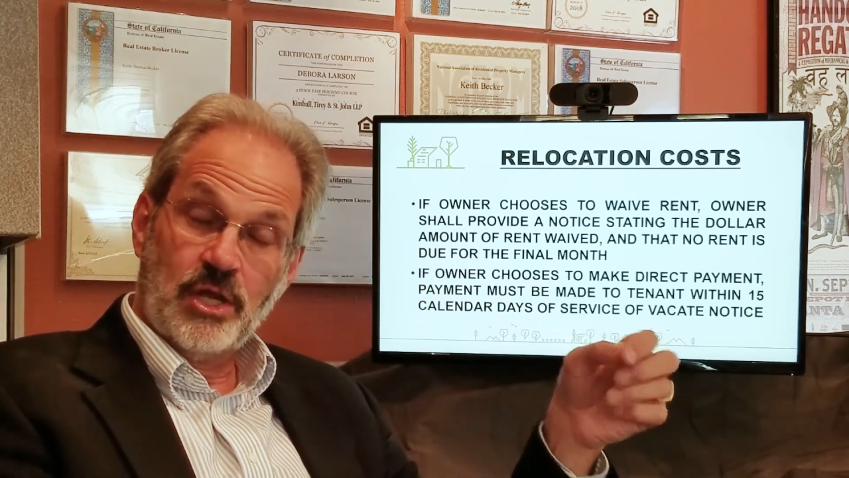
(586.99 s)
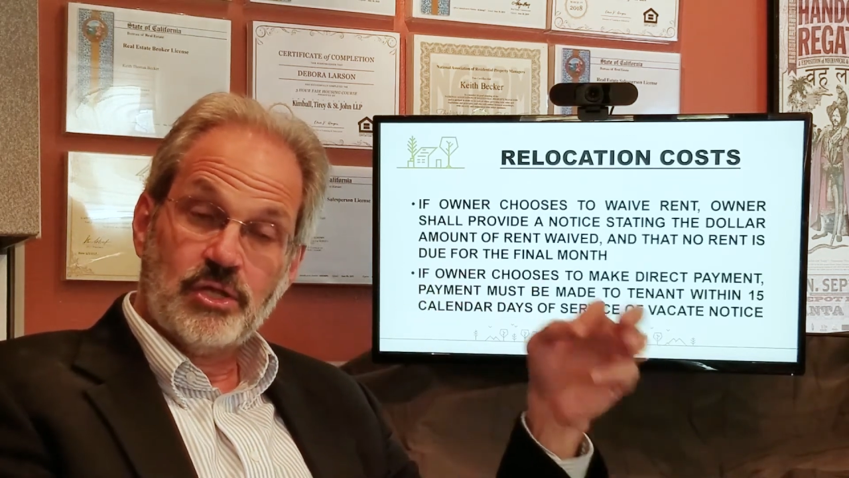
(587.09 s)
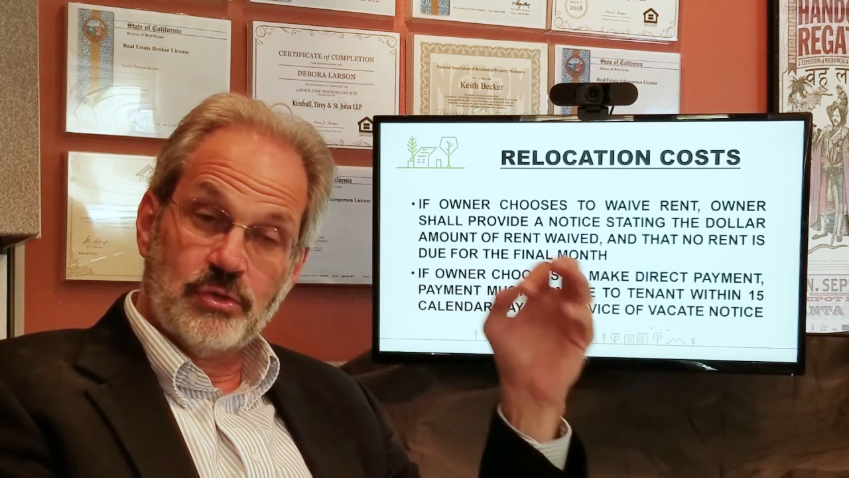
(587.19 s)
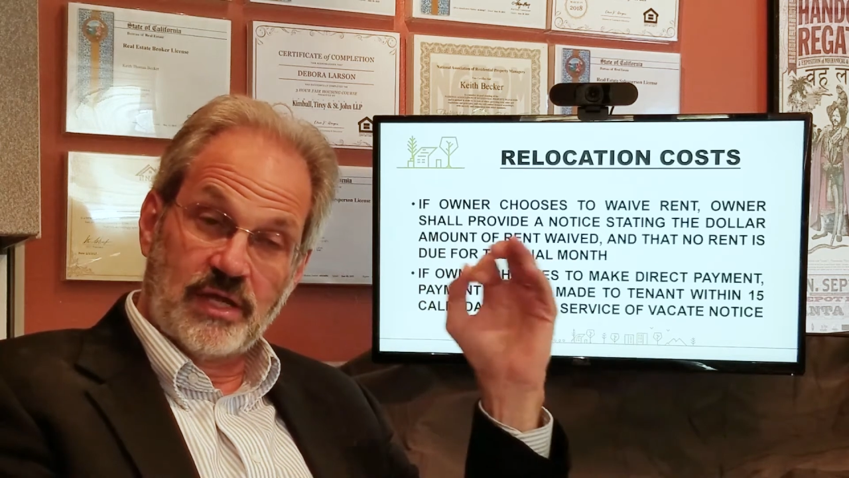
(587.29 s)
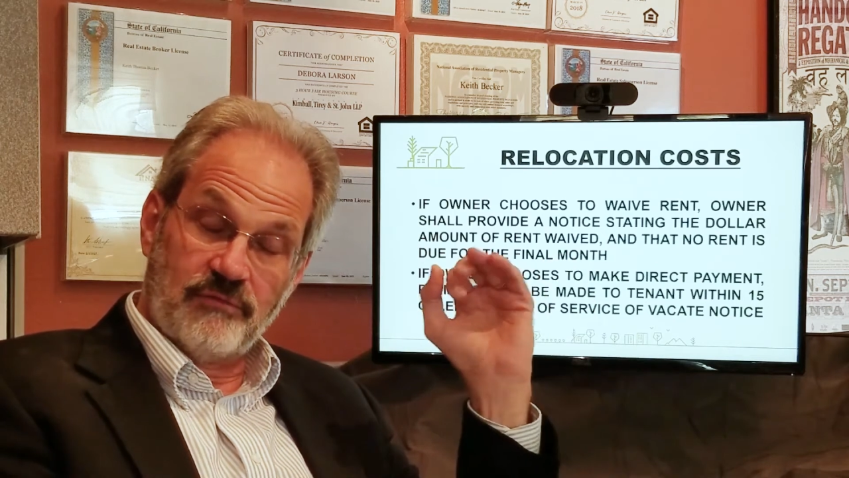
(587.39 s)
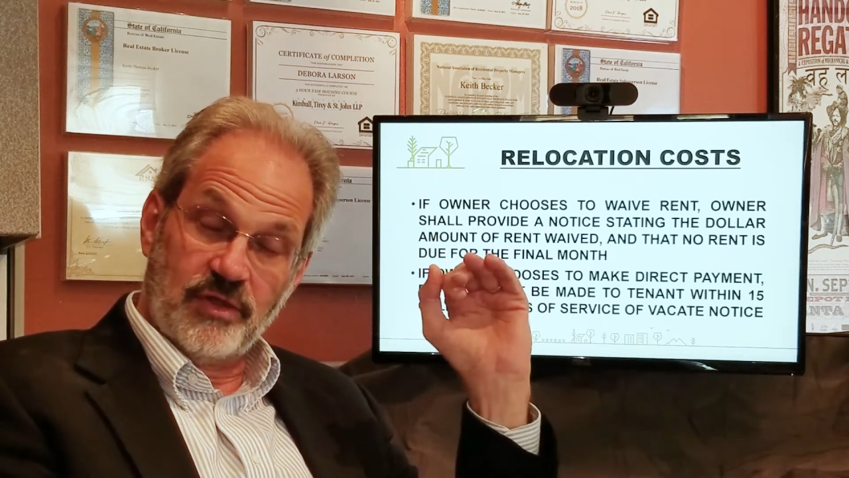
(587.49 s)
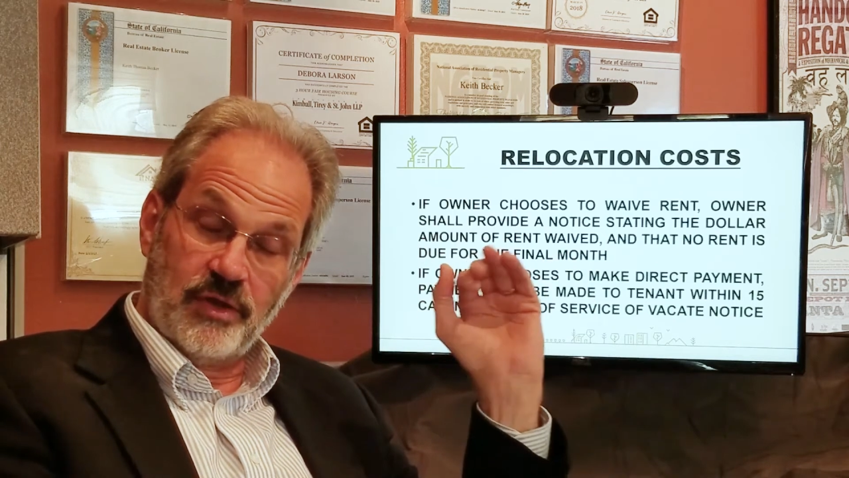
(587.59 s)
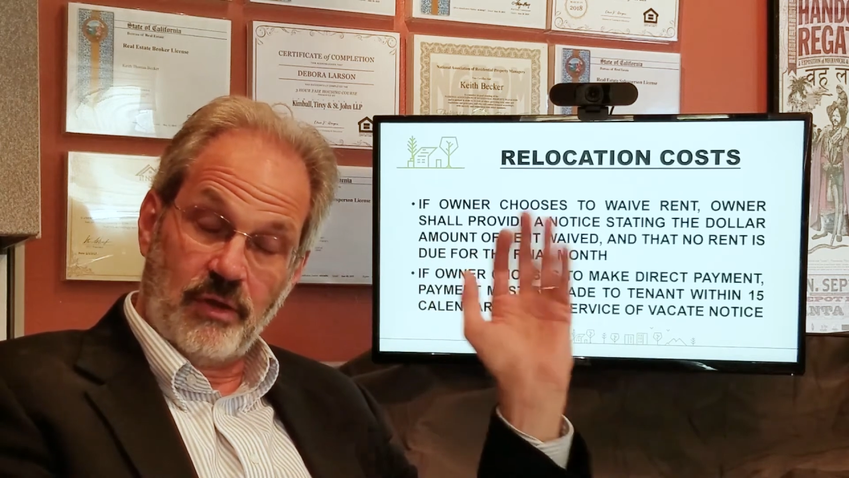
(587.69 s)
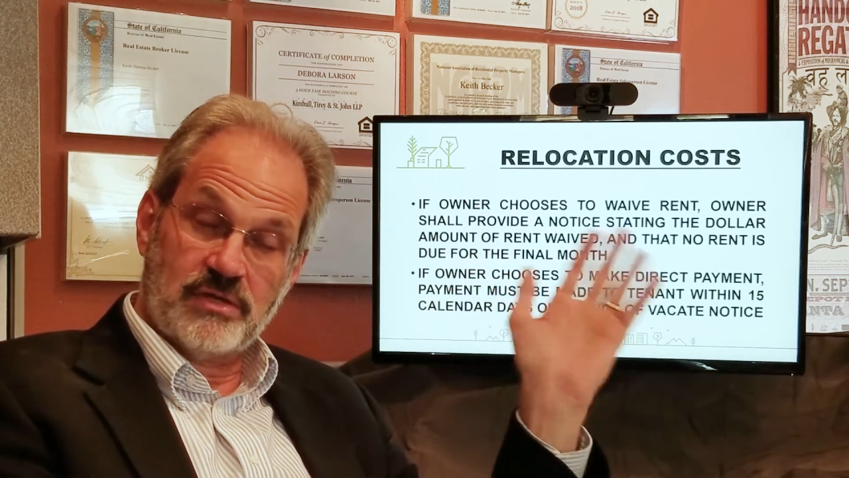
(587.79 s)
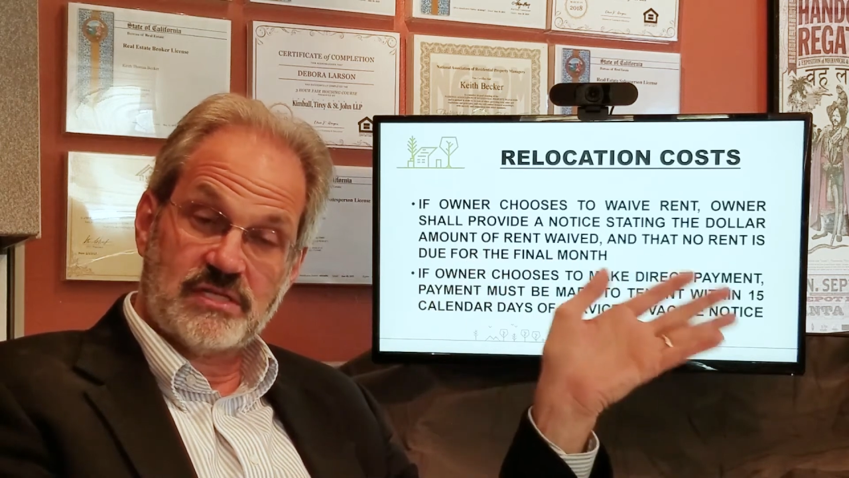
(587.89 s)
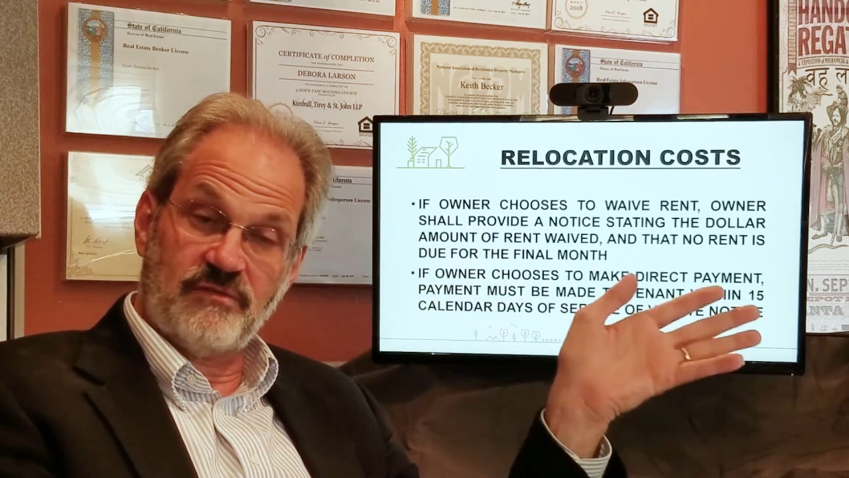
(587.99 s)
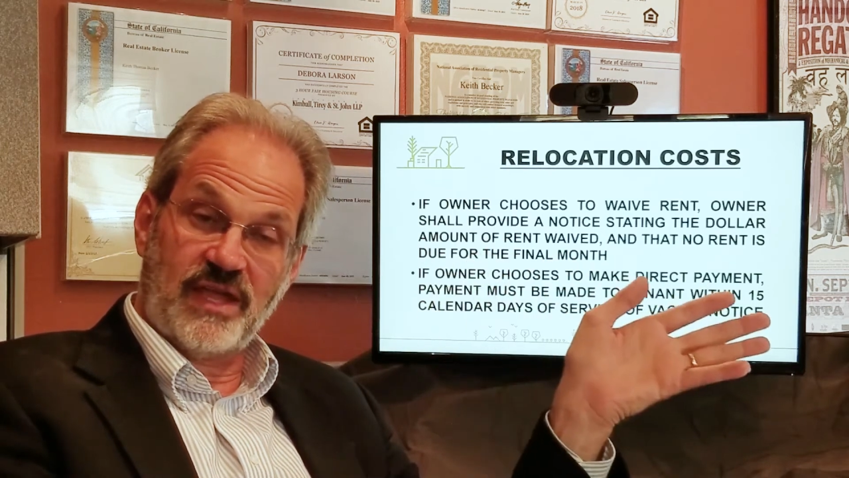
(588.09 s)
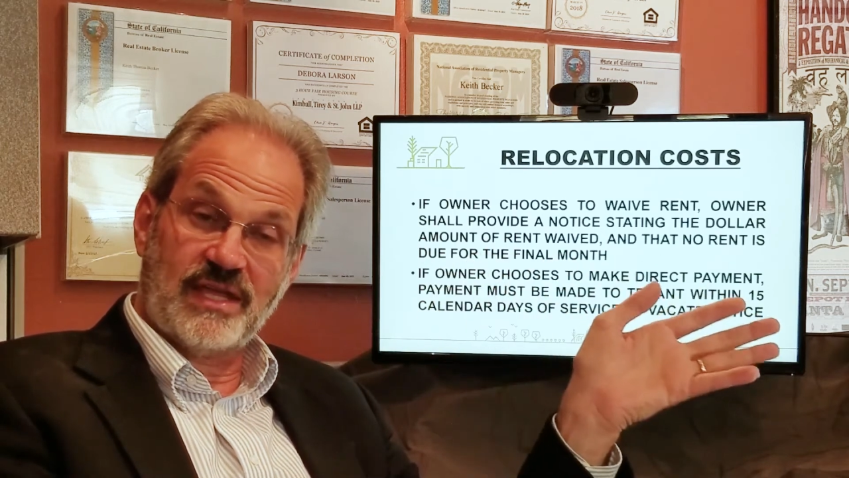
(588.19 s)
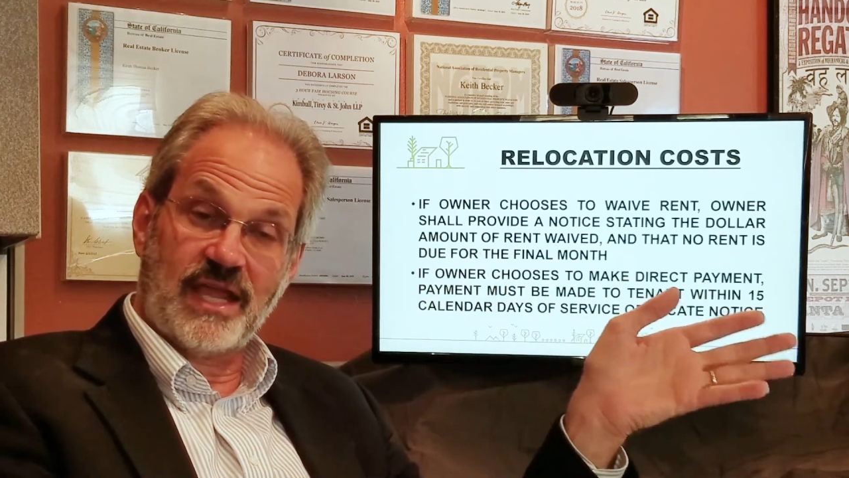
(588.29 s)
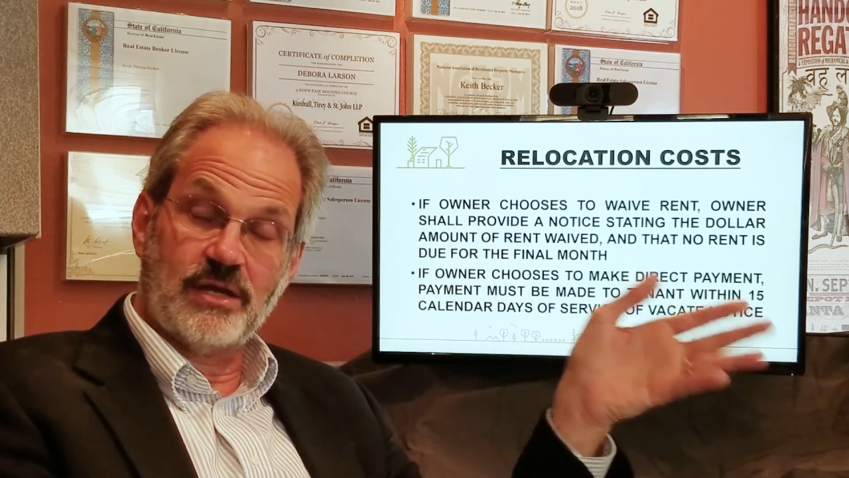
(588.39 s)
You give the notice to
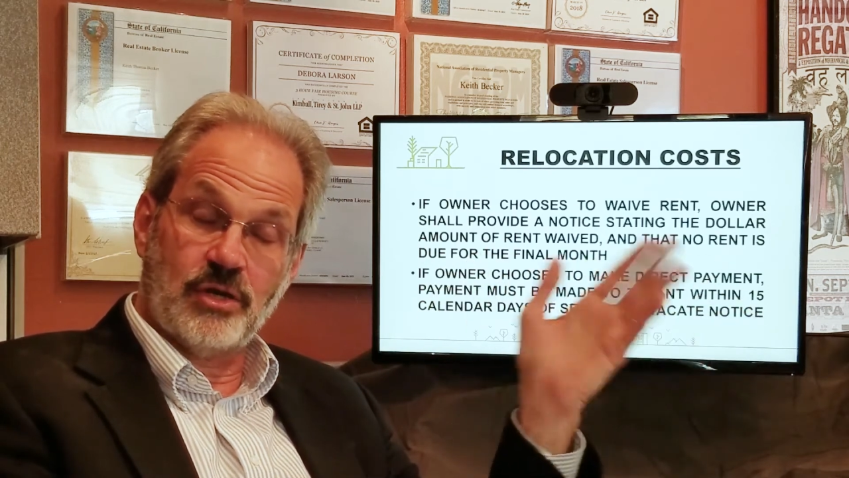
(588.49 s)
vacate,